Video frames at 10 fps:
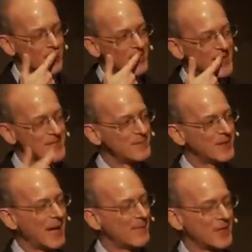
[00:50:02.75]
this
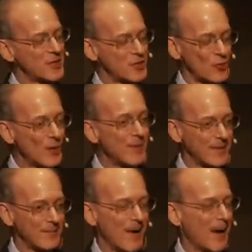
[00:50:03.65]
became an
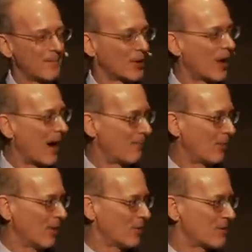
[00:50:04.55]
extremely popular
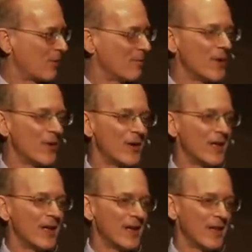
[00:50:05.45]
opera. It was premiered
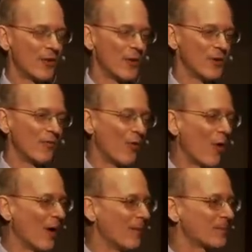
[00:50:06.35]
in
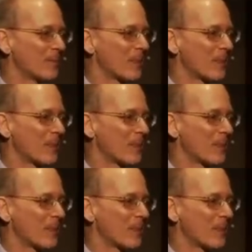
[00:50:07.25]
34,